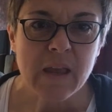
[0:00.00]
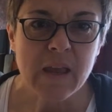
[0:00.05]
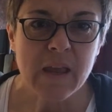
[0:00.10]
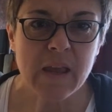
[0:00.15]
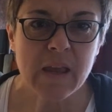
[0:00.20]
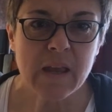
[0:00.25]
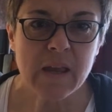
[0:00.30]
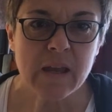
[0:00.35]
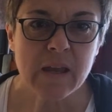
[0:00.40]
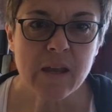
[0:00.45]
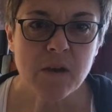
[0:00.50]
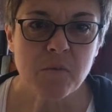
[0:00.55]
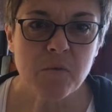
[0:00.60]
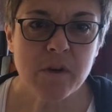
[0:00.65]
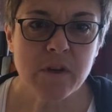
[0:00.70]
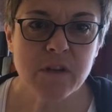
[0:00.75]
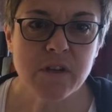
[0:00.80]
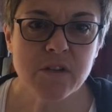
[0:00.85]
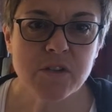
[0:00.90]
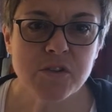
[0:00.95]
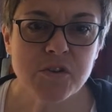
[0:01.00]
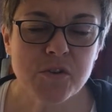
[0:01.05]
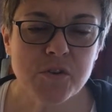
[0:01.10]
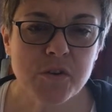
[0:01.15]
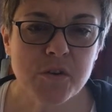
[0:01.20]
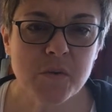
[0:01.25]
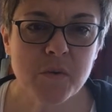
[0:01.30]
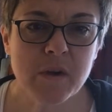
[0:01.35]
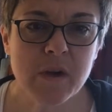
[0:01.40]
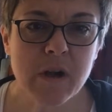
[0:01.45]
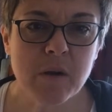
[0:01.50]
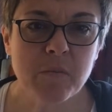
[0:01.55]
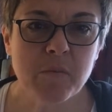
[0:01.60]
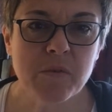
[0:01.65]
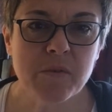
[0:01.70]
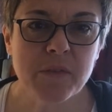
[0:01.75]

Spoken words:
and I wanted to show you a couple